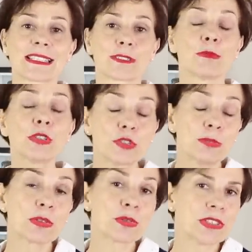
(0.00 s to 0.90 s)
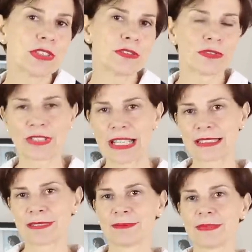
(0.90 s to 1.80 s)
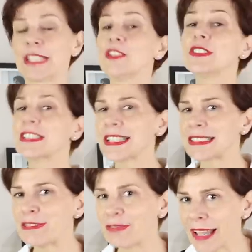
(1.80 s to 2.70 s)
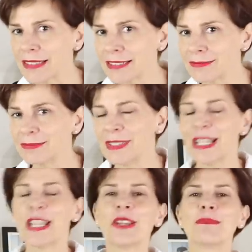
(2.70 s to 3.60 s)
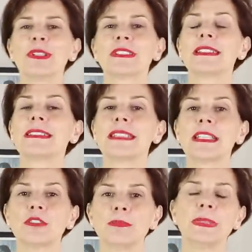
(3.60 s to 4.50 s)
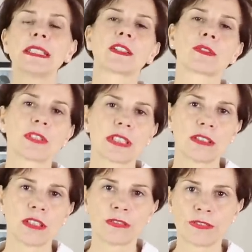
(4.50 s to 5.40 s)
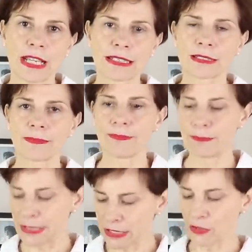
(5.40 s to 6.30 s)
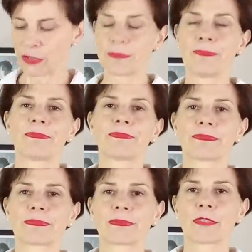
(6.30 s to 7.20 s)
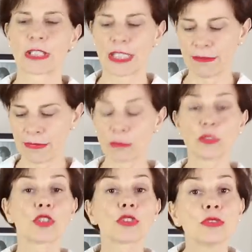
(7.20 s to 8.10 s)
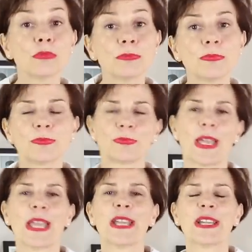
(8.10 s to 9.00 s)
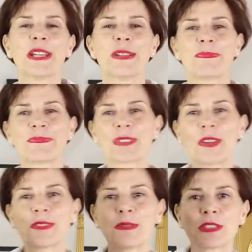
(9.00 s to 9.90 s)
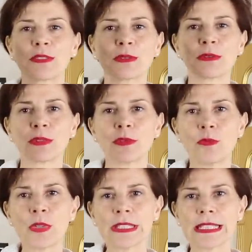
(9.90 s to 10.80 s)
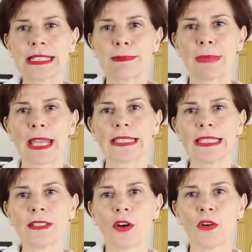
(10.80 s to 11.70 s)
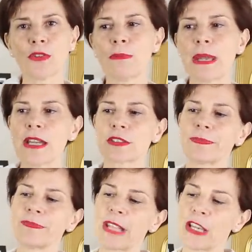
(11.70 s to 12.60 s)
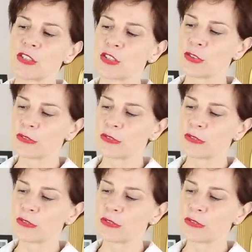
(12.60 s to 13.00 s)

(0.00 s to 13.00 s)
what could be considered flat. They are not exactly flat, but they could be considered flat because, okay, I'm going to show you. Um, otherwise, you're going to wonder what is Marie-Anne on about. So